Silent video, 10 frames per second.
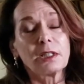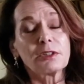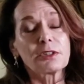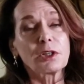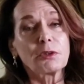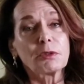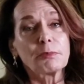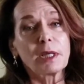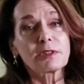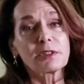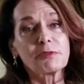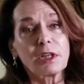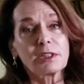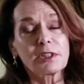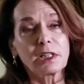So the best
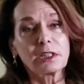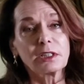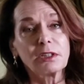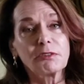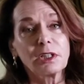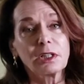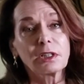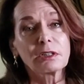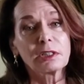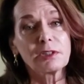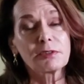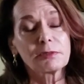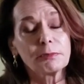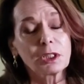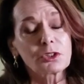advice I can give there is
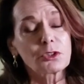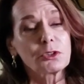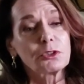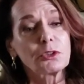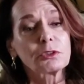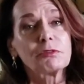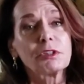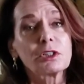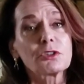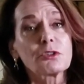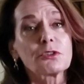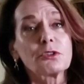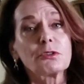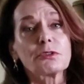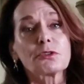make sure you don't advance your
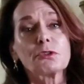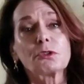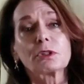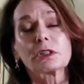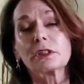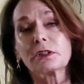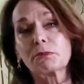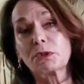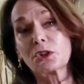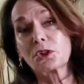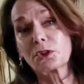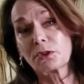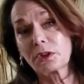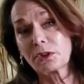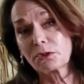students too quickly in the material
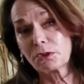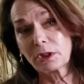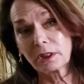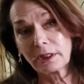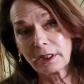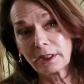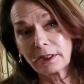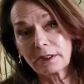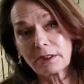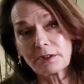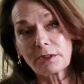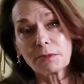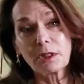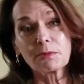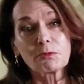that they're doing.
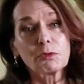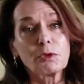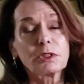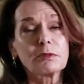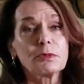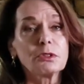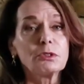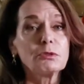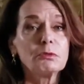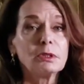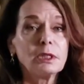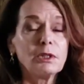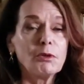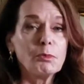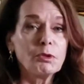Sometimes we want them to do
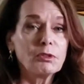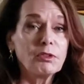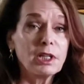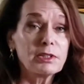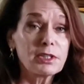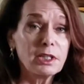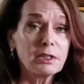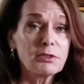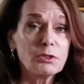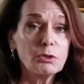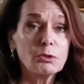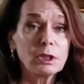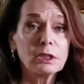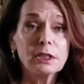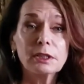more advanced things too
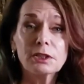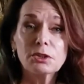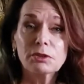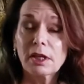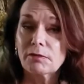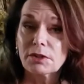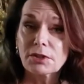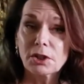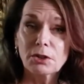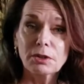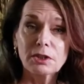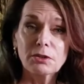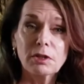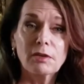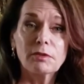quickly and they don't have the skill, they
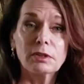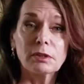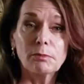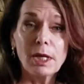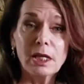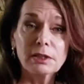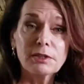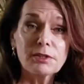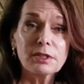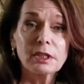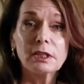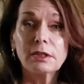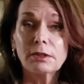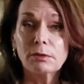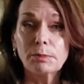don't have the balance,
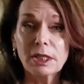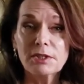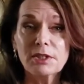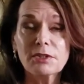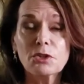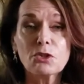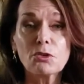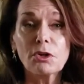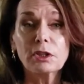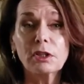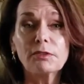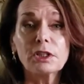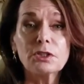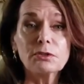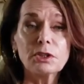their base isn't strong enough, they
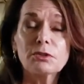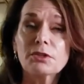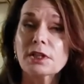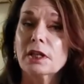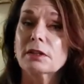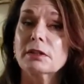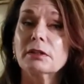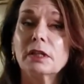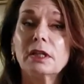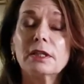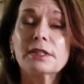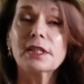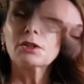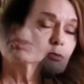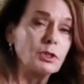don't understand the So be
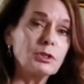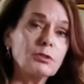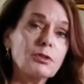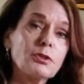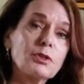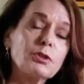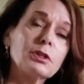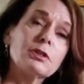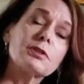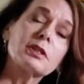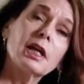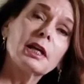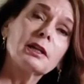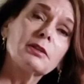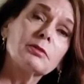patient with your students,
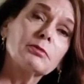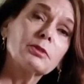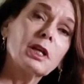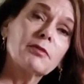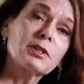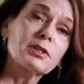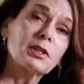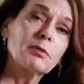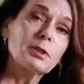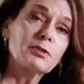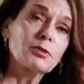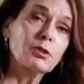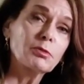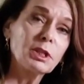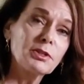and we have the syllabus for
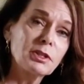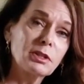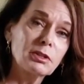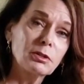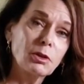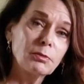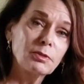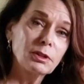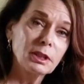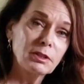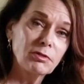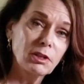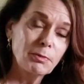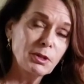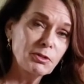a reason to hopefully
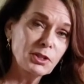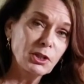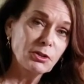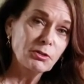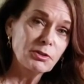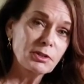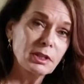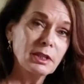develop those skills